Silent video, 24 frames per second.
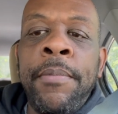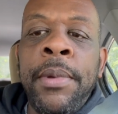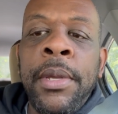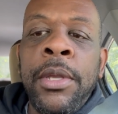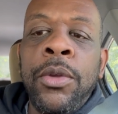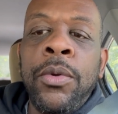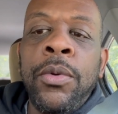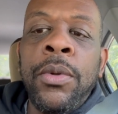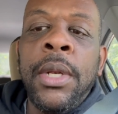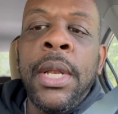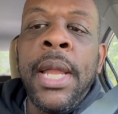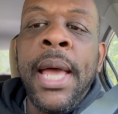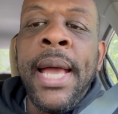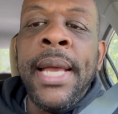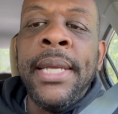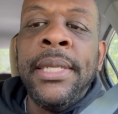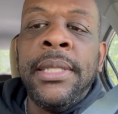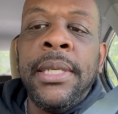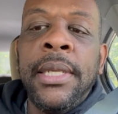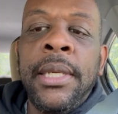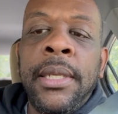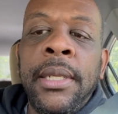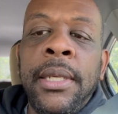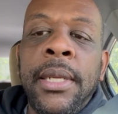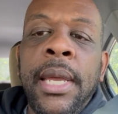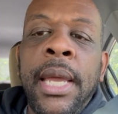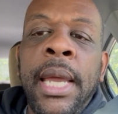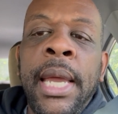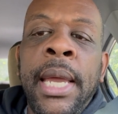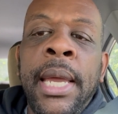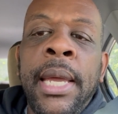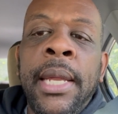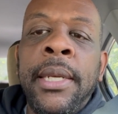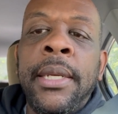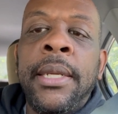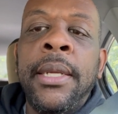utilizing,
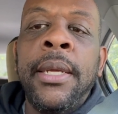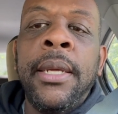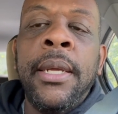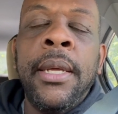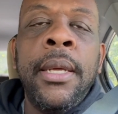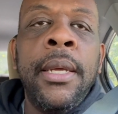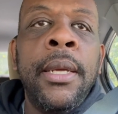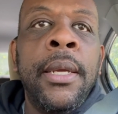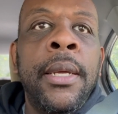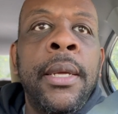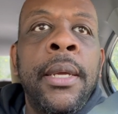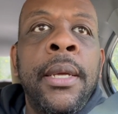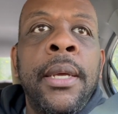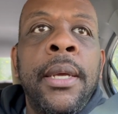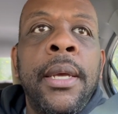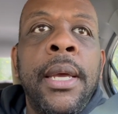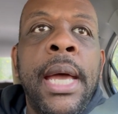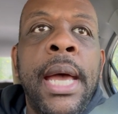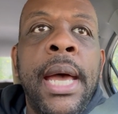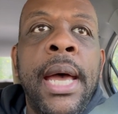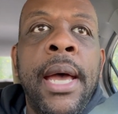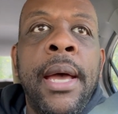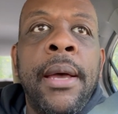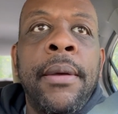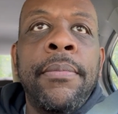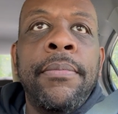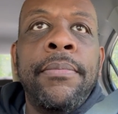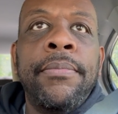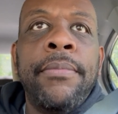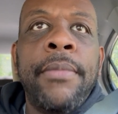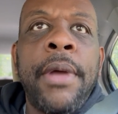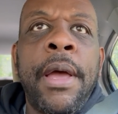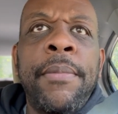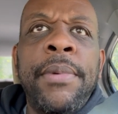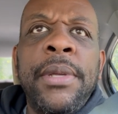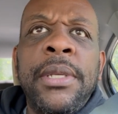and
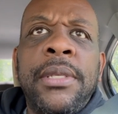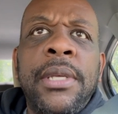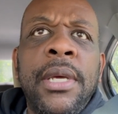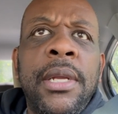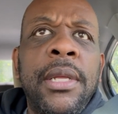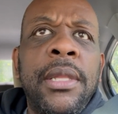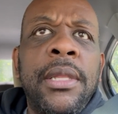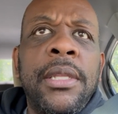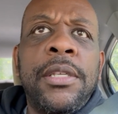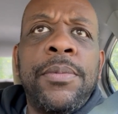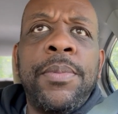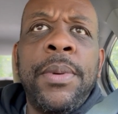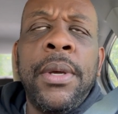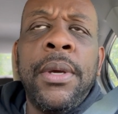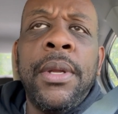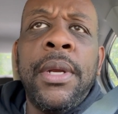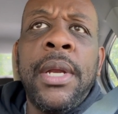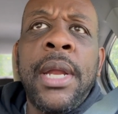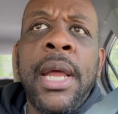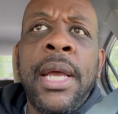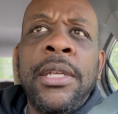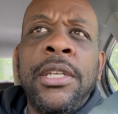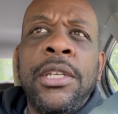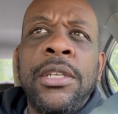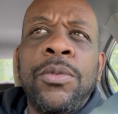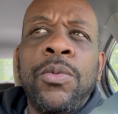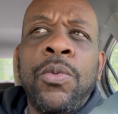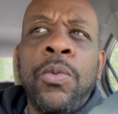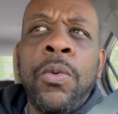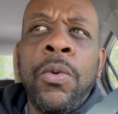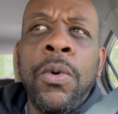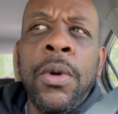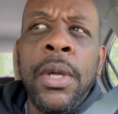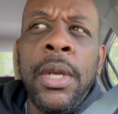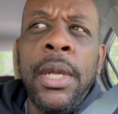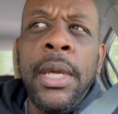I've been studying the Spirit, and I just
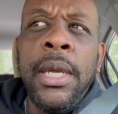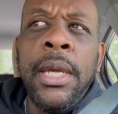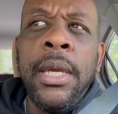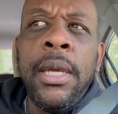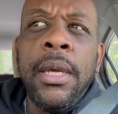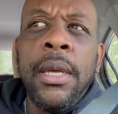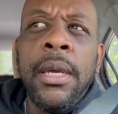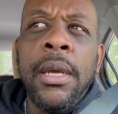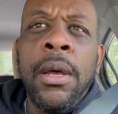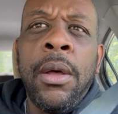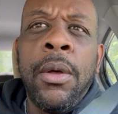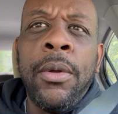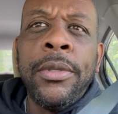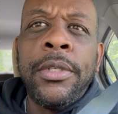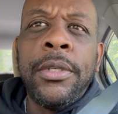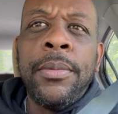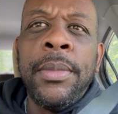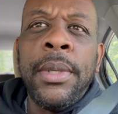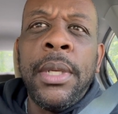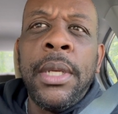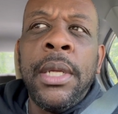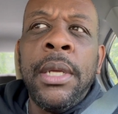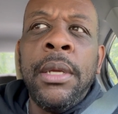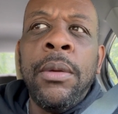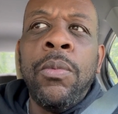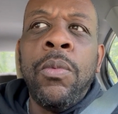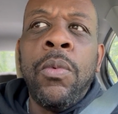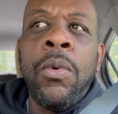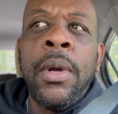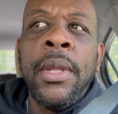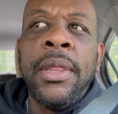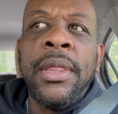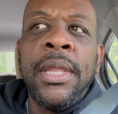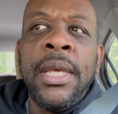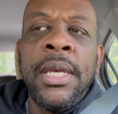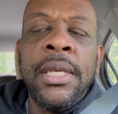really ultimately
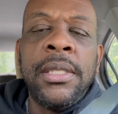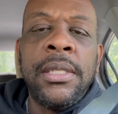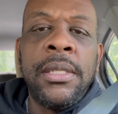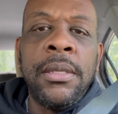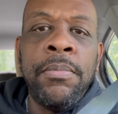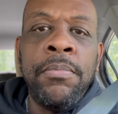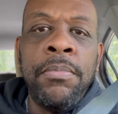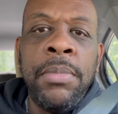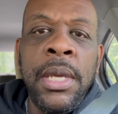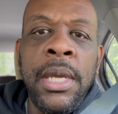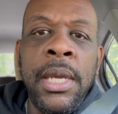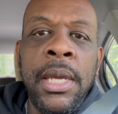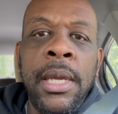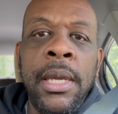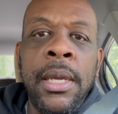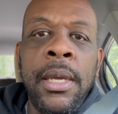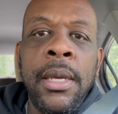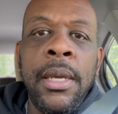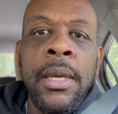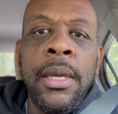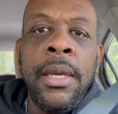want this to be